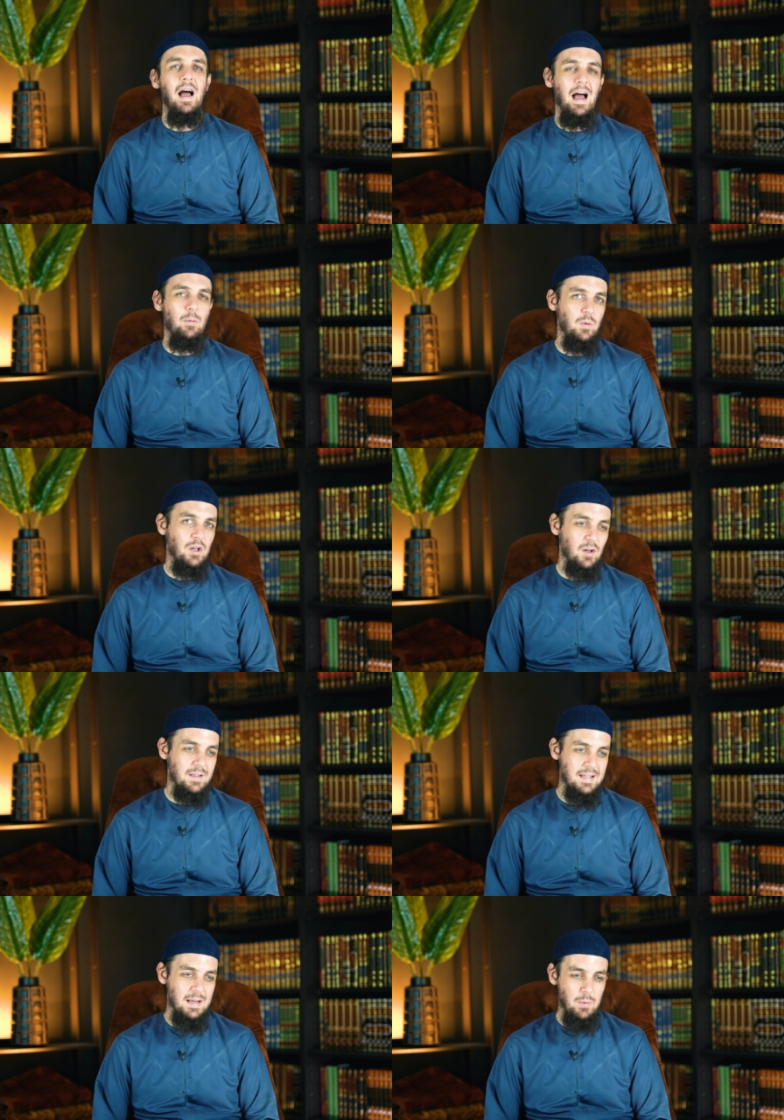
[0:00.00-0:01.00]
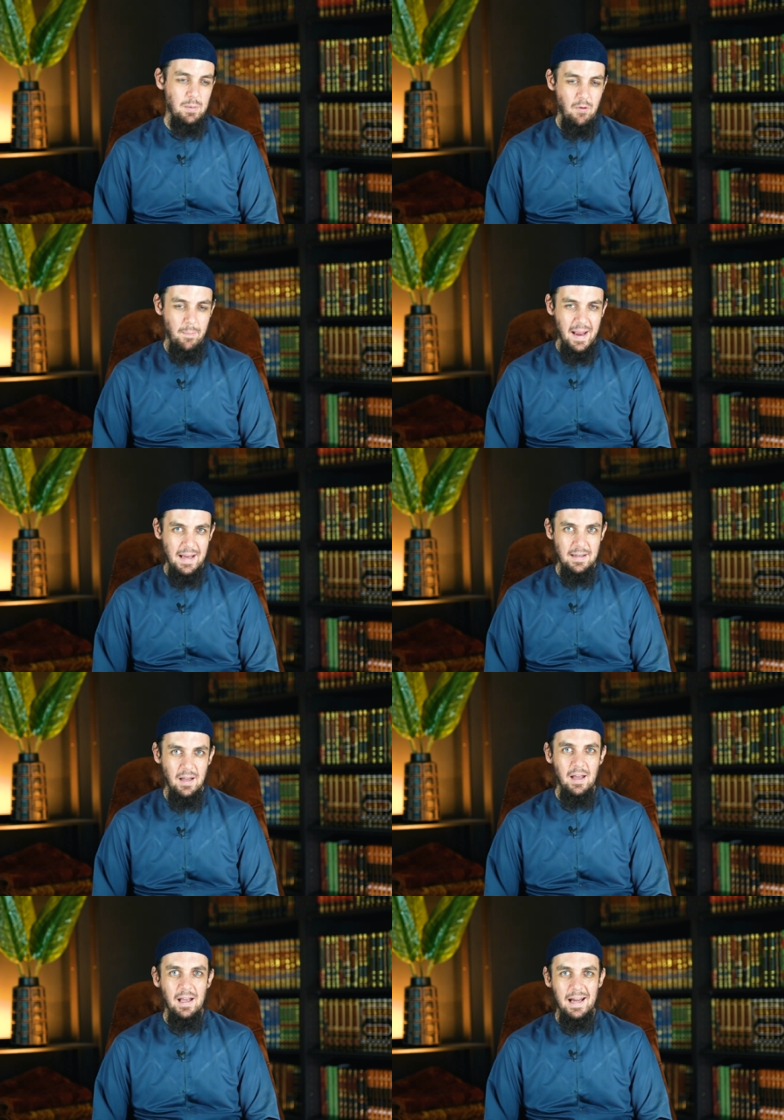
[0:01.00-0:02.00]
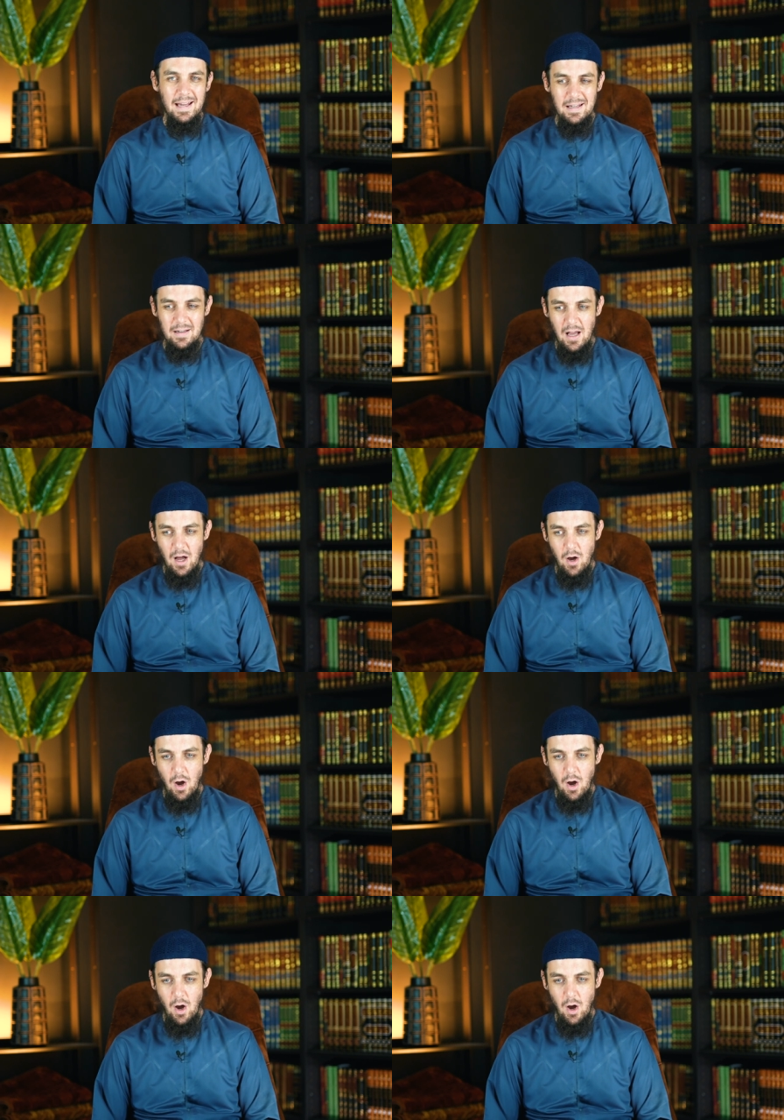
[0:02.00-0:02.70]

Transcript: and we continue, we remain in a,